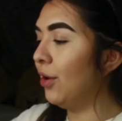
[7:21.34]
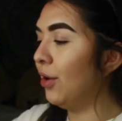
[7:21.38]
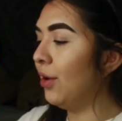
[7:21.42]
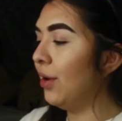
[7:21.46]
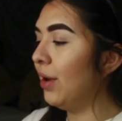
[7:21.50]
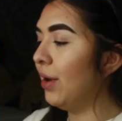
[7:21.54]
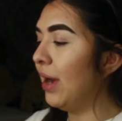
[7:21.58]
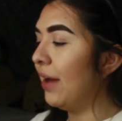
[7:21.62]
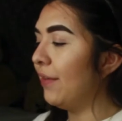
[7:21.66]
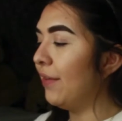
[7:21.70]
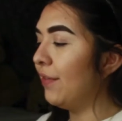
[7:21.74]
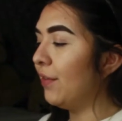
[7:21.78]

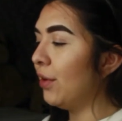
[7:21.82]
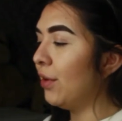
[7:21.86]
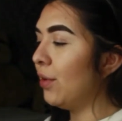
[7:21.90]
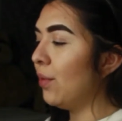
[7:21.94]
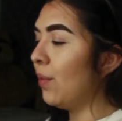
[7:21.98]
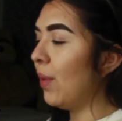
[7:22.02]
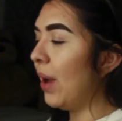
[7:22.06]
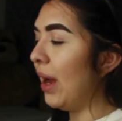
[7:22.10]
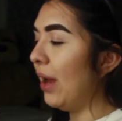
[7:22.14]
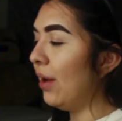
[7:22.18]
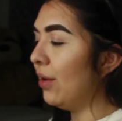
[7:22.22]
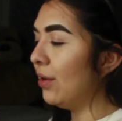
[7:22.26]
after a
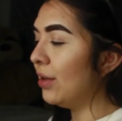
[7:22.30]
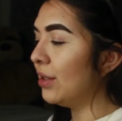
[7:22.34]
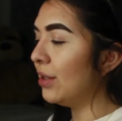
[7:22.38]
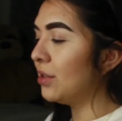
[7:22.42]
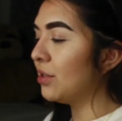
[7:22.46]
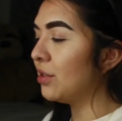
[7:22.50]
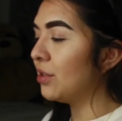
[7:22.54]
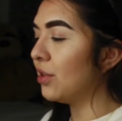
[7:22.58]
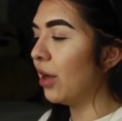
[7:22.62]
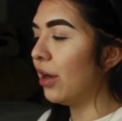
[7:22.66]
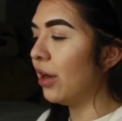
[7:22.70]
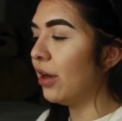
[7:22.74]
while I
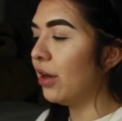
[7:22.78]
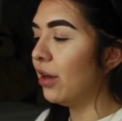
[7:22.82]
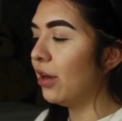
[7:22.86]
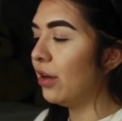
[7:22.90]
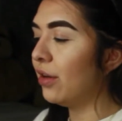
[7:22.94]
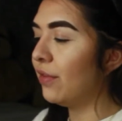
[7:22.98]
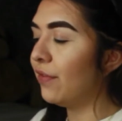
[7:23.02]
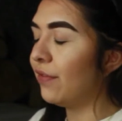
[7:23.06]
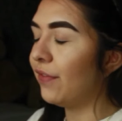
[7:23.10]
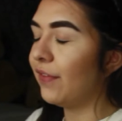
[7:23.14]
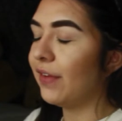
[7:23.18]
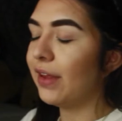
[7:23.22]

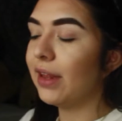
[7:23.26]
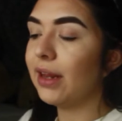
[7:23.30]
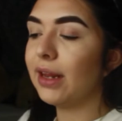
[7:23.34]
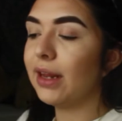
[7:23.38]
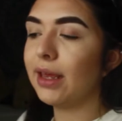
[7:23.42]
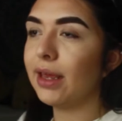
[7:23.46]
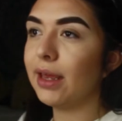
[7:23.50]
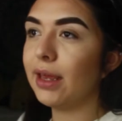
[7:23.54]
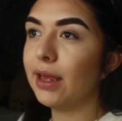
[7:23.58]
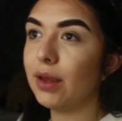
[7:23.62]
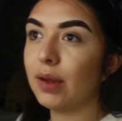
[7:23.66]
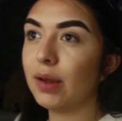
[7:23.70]
started
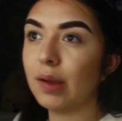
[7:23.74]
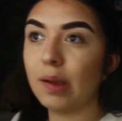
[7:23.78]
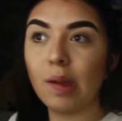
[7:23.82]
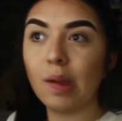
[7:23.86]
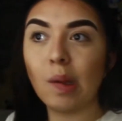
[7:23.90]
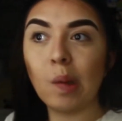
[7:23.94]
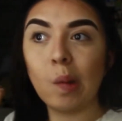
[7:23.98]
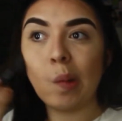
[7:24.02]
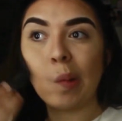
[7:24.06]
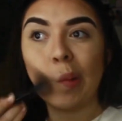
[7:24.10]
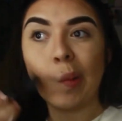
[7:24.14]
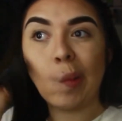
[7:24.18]
feeling
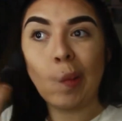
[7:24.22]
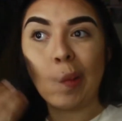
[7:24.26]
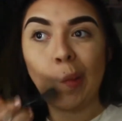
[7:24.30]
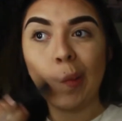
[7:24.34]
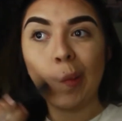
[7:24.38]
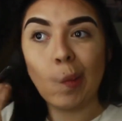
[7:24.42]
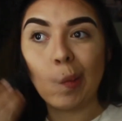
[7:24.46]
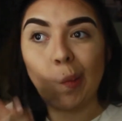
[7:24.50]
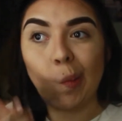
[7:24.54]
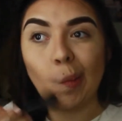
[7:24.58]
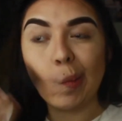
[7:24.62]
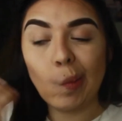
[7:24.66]

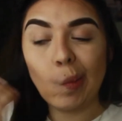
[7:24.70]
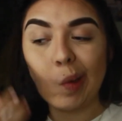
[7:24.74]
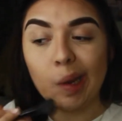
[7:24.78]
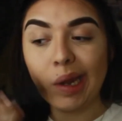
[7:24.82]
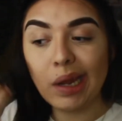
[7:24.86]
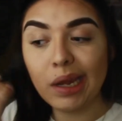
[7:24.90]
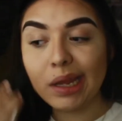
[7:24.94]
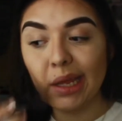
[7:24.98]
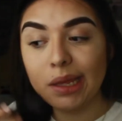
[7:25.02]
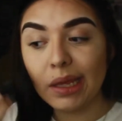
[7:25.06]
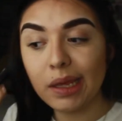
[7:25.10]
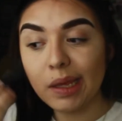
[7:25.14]

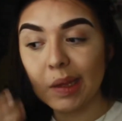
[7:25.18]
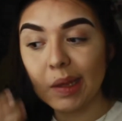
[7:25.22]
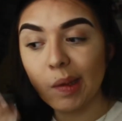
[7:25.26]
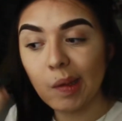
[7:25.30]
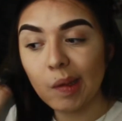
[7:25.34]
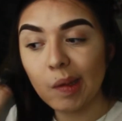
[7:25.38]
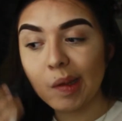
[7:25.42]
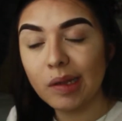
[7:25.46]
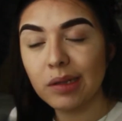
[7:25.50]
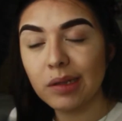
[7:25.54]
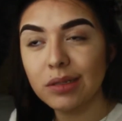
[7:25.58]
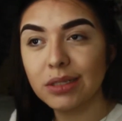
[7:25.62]

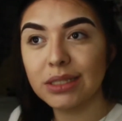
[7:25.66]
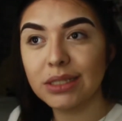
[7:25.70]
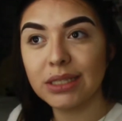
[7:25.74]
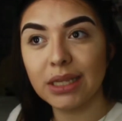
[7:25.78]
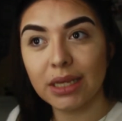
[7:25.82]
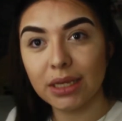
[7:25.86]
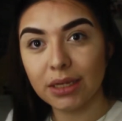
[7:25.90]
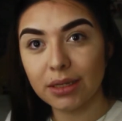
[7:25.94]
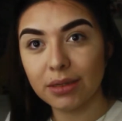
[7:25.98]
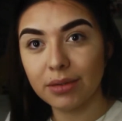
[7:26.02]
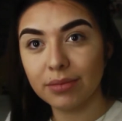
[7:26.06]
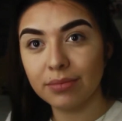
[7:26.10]
really
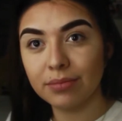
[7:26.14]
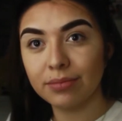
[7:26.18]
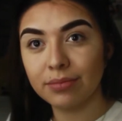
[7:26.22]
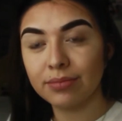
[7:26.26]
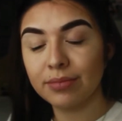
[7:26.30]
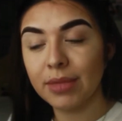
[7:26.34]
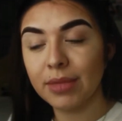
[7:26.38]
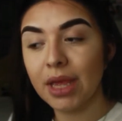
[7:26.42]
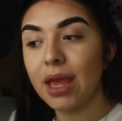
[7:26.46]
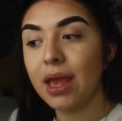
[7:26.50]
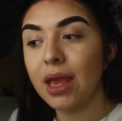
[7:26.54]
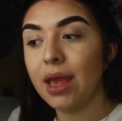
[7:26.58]
sick
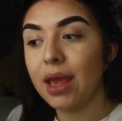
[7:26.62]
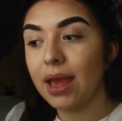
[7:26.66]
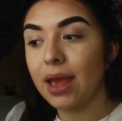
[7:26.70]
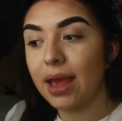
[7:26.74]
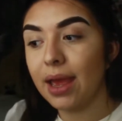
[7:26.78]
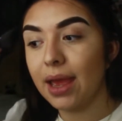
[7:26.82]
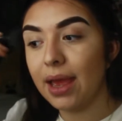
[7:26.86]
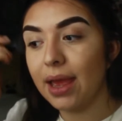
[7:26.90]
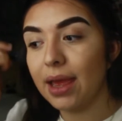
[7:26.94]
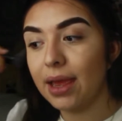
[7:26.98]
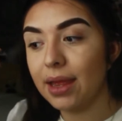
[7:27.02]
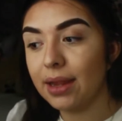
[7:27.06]

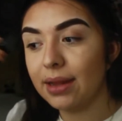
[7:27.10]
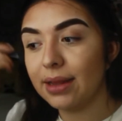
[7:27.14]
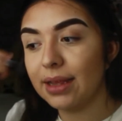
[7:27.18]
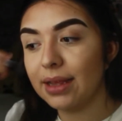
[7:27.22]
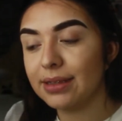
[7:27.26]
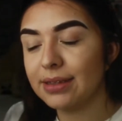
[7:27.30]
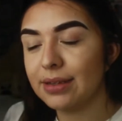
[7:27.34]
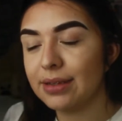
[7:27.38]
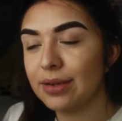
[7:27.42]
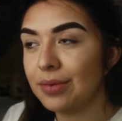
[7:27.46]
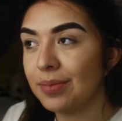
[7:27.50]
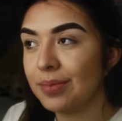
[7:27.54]
and
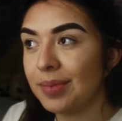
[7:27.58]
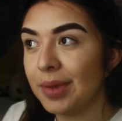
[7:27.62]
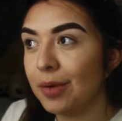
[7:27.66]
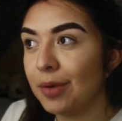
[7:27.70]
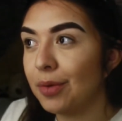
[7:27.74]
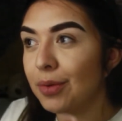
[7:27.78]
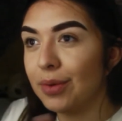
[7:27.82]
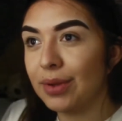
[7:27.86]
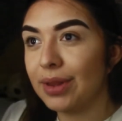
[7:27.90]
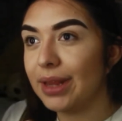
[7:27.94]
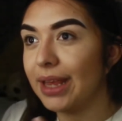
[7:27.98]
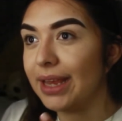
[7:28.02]
that's how my
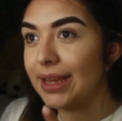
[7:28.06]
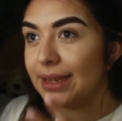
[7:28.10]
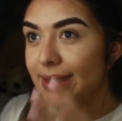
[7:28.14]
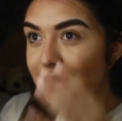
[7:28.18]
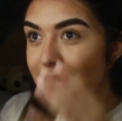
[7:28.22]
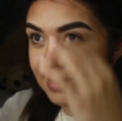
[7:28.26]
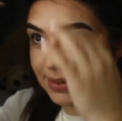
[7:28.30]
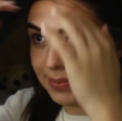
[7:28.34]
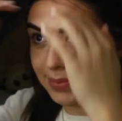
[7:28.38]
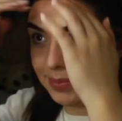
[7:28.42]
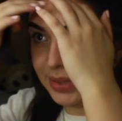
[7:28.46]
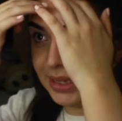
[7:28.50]
whole like
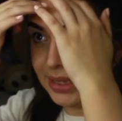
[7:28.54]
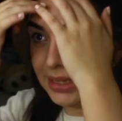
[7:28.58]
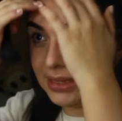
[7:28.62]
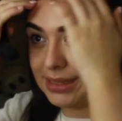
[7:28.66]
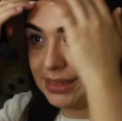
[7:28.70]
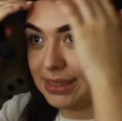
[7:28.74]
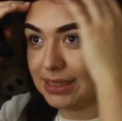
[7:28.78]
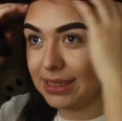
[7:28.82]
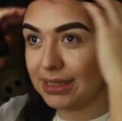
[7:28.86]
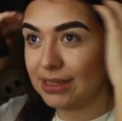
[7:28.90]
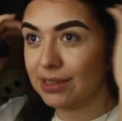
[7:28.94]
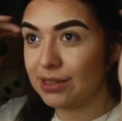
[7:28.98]
being
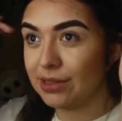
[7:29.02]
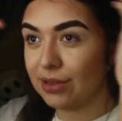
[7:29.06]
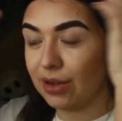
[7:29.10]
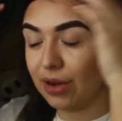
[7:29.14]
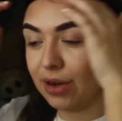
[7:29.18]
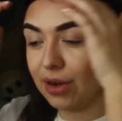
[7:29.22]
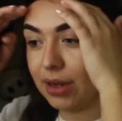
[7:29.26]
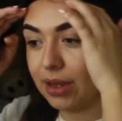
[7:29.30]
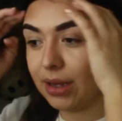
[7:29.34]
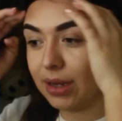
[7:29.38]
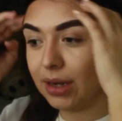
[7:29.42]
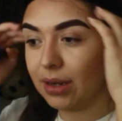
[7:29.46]
sick
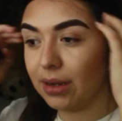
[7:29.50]
started.